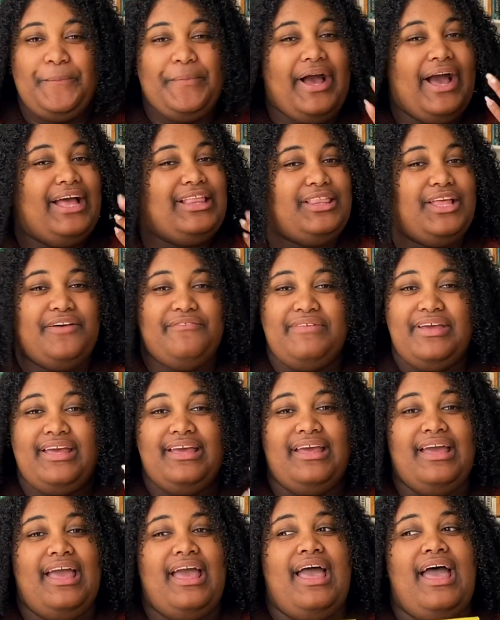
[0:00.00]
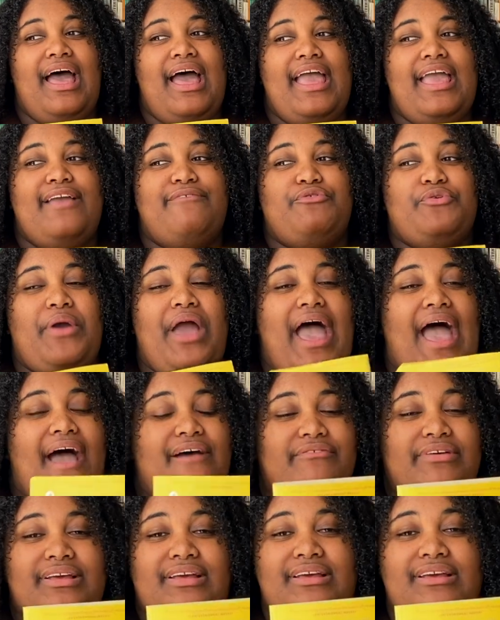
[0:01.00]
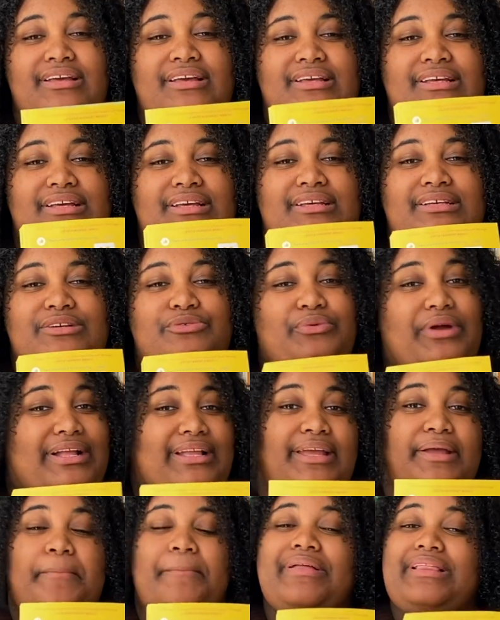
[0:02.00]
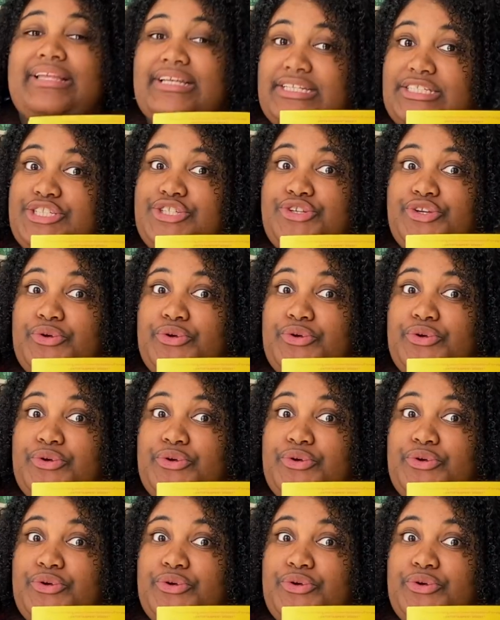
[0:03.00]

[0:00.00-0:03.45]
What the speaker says: I love it. If you haven't read it, please do.